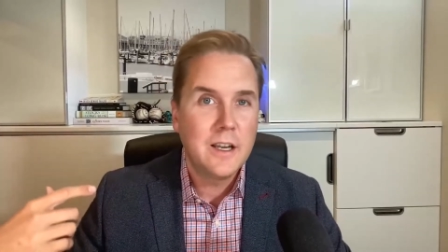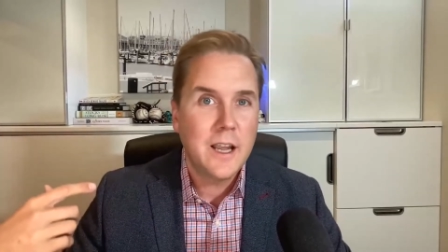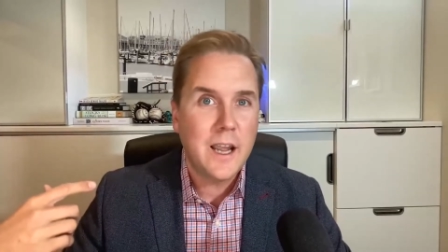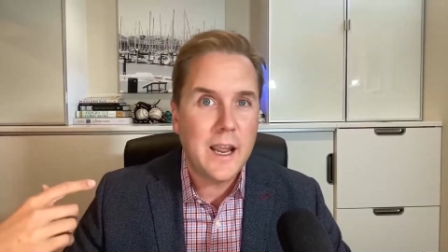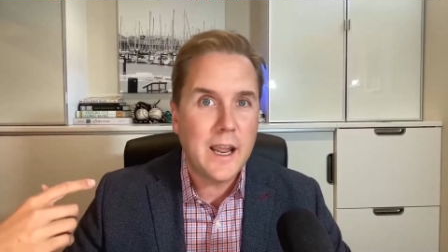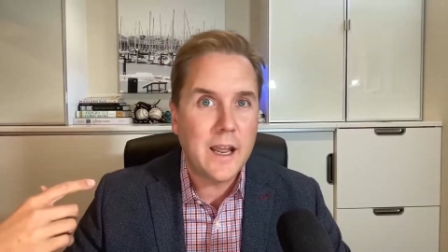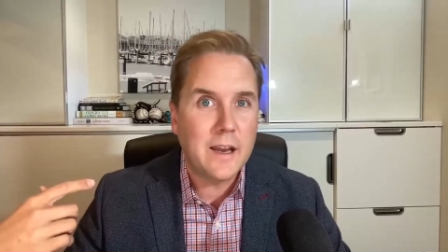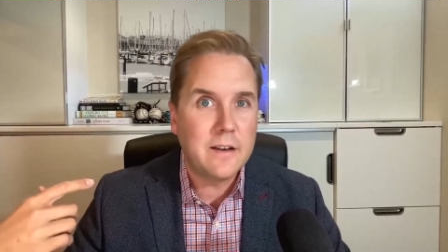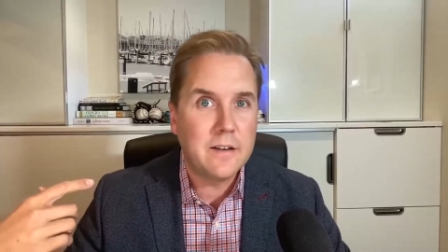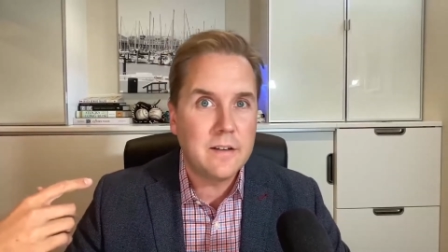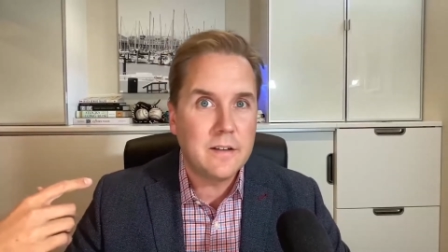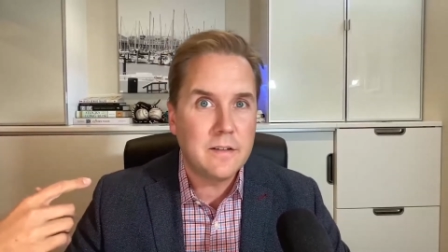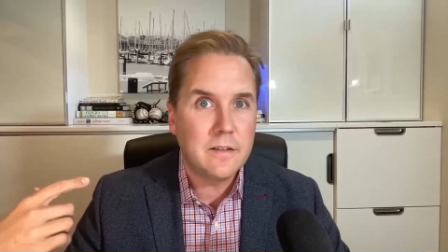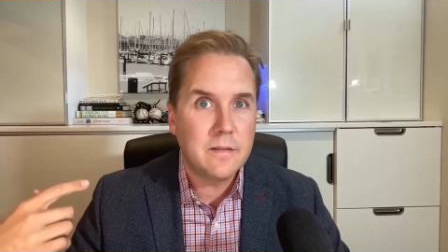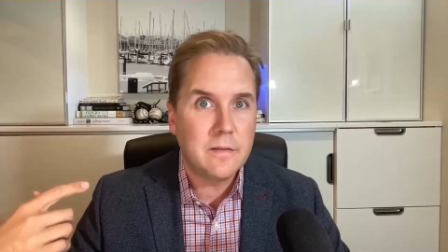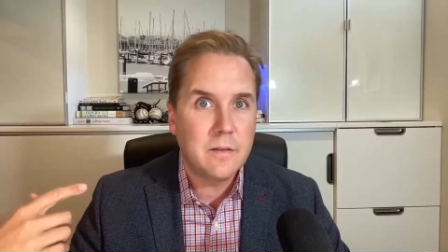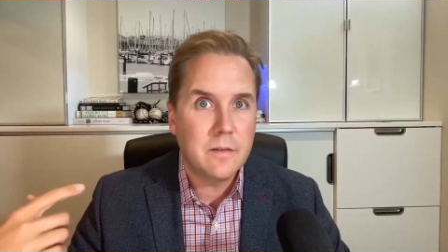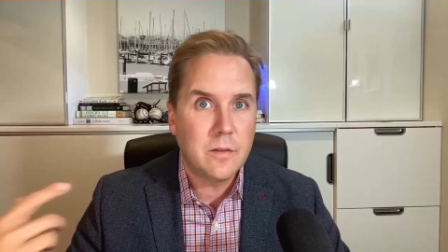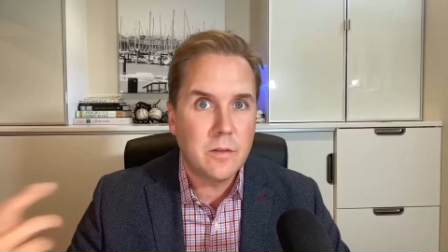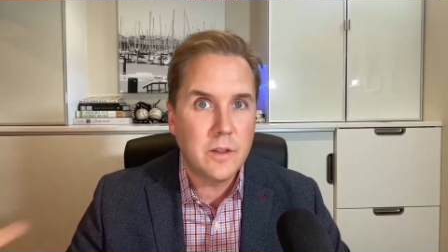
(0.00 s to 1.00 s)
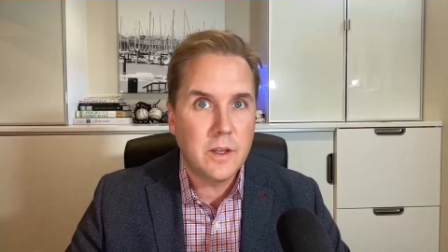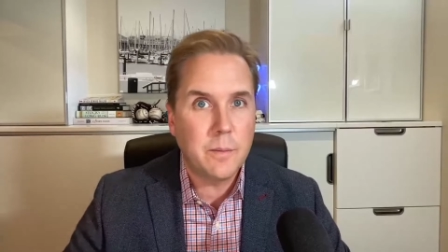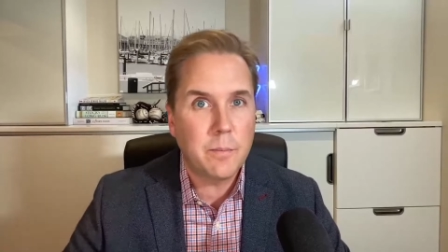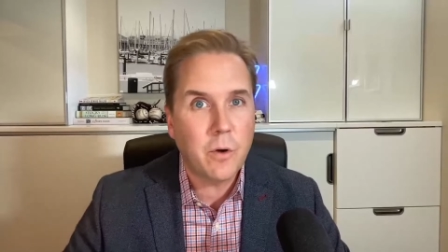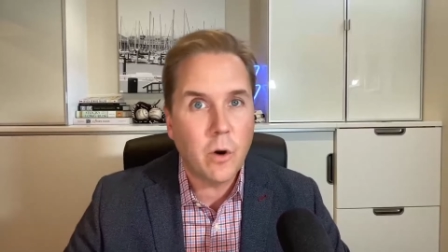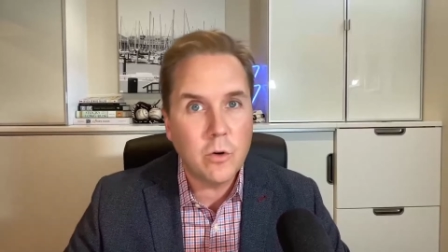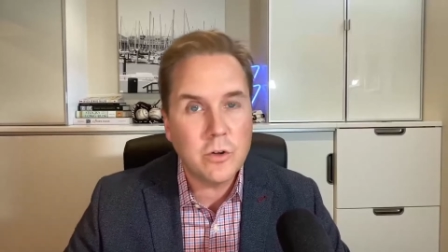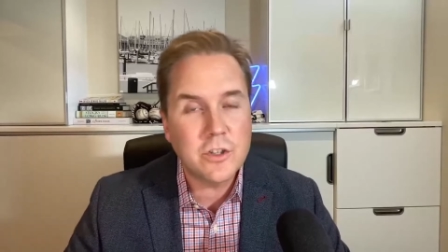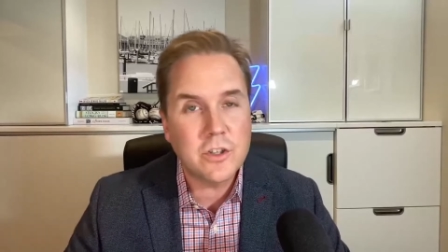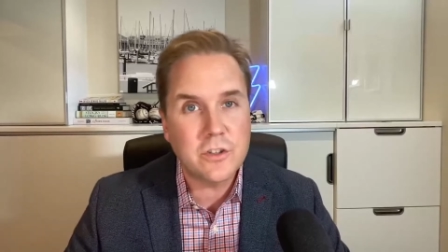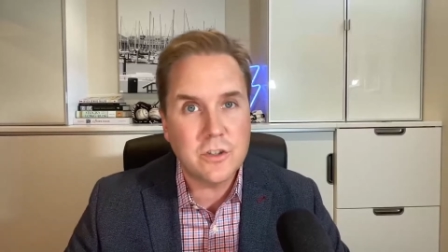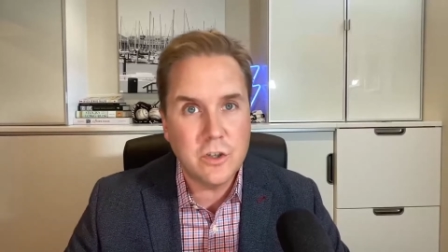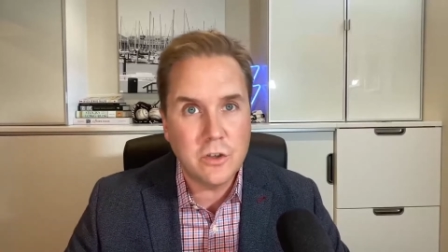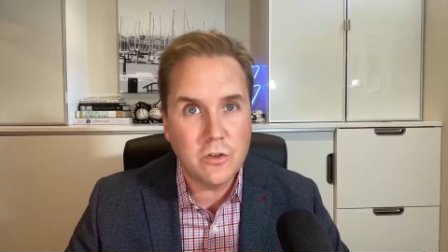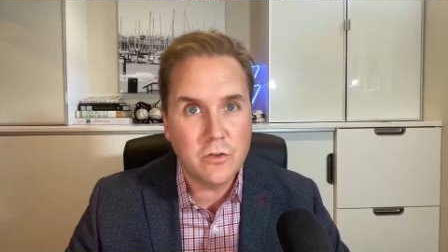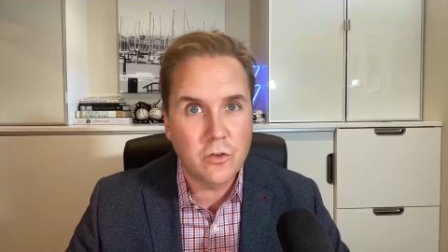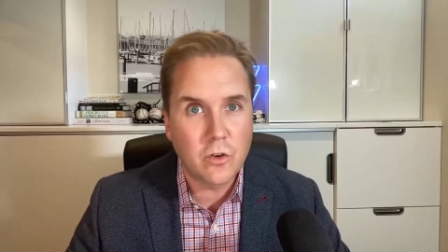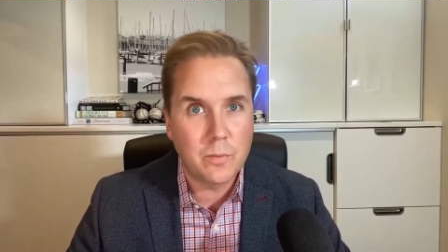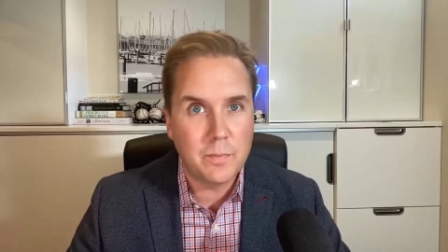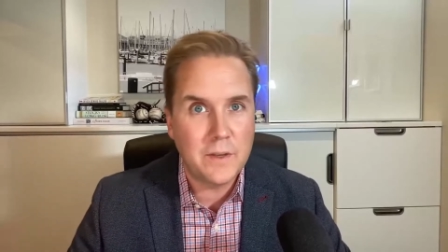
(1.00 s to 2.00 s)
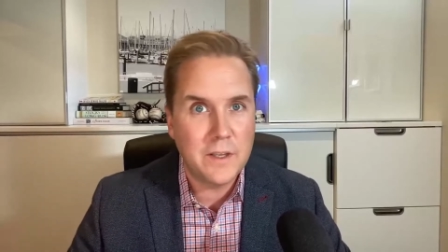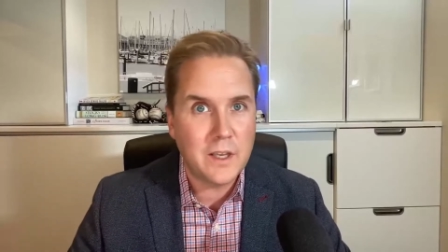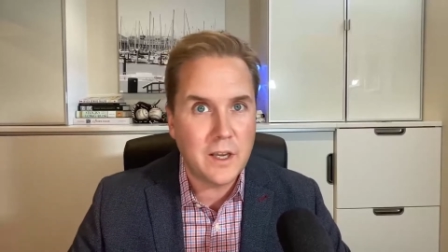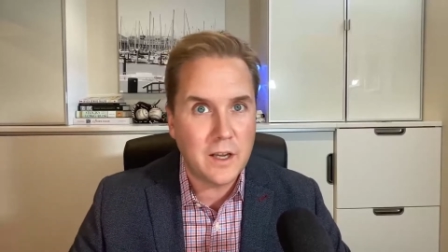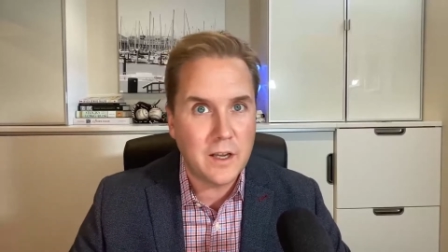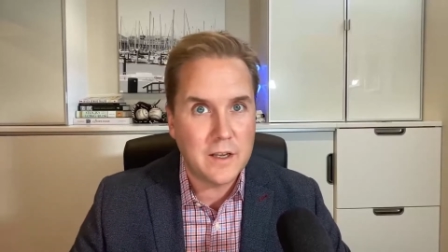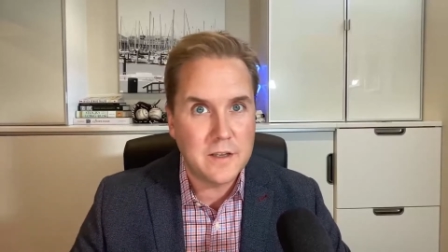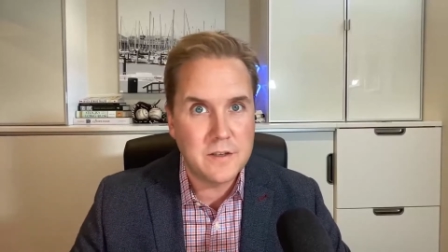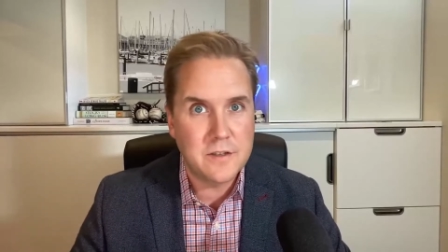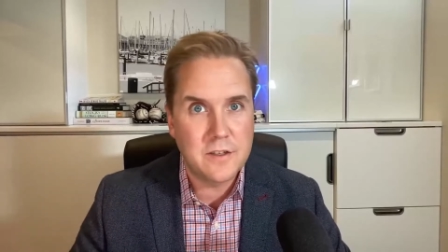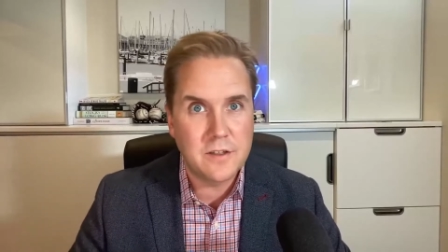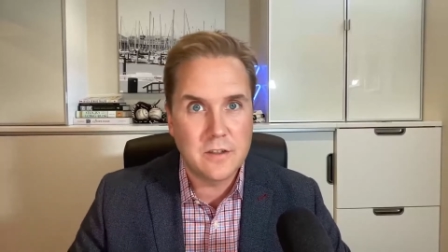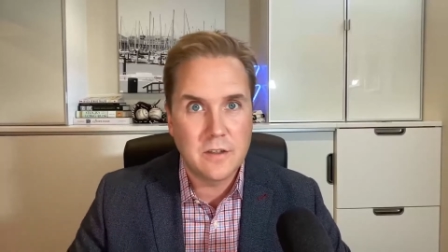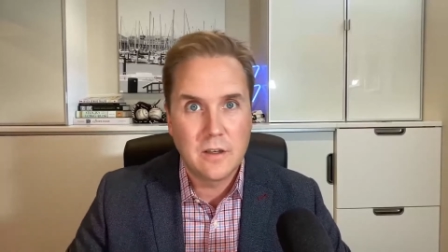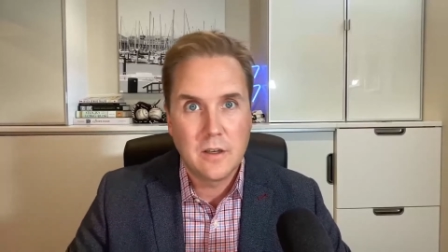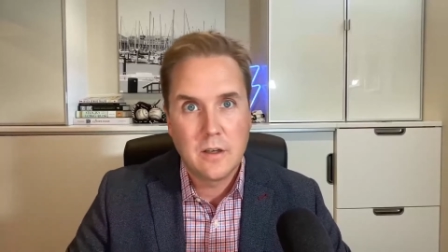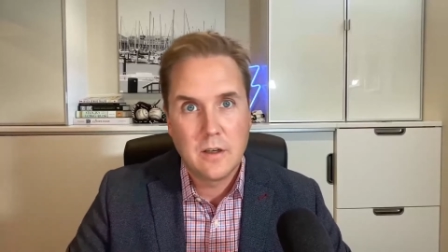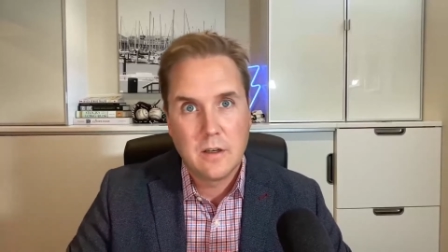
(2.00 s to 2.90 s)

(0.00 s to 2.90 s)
And the approach is useful because